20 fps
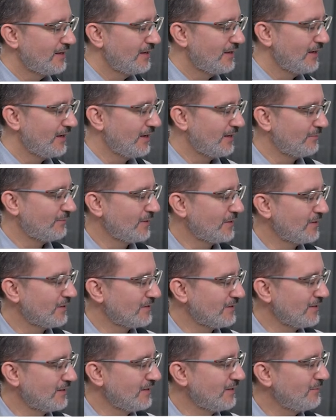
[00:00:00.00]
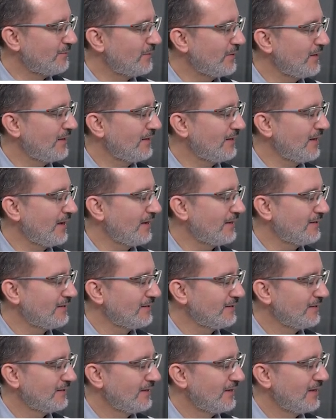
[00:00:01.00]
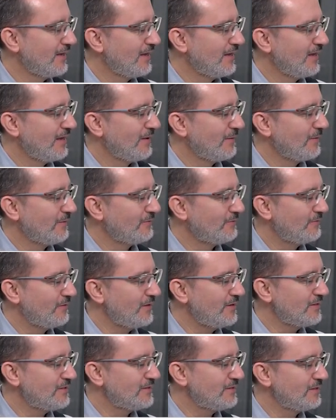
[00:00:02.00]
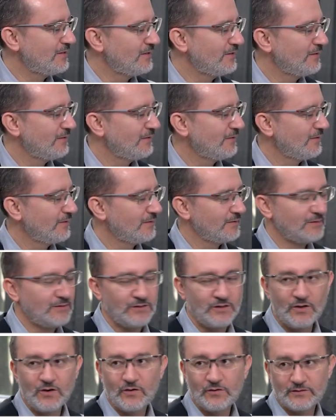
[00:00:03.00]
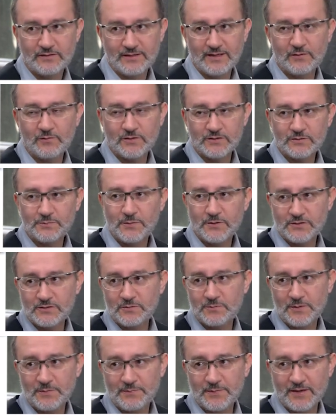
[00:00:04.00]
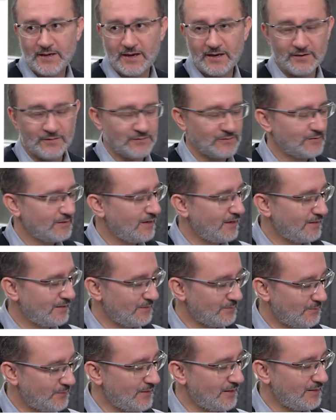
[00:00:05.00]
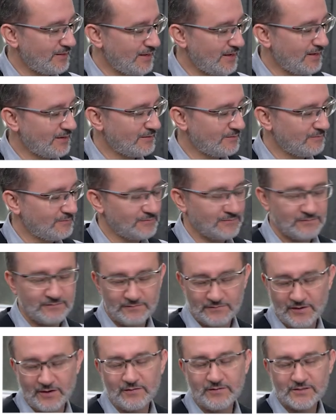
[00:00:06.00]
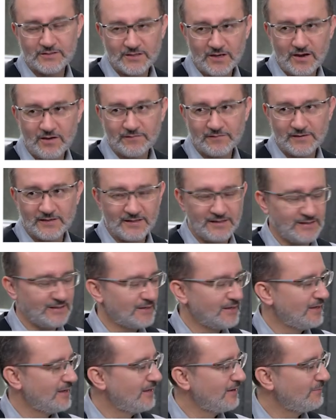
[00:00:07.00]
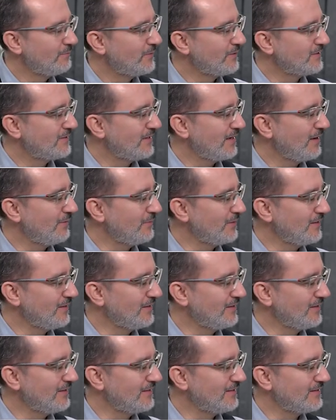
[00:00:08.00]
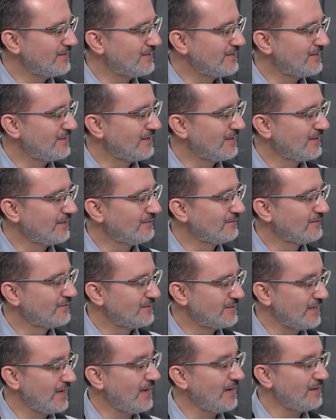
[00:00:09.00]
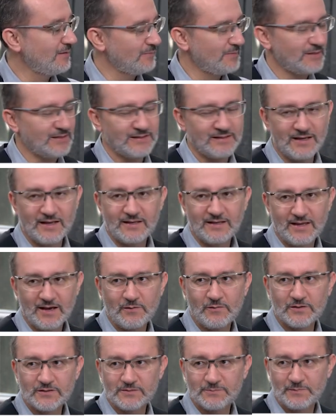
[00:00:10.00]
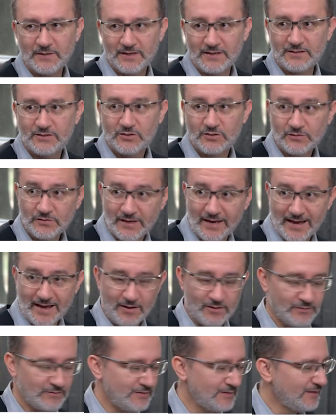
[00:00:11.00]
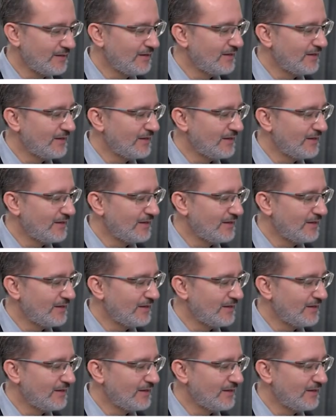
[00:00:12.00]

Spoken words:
And because I didn't play that first note that was supposed to be piano, I didn't play that very softly, Percebe is telling me that that was played too loud,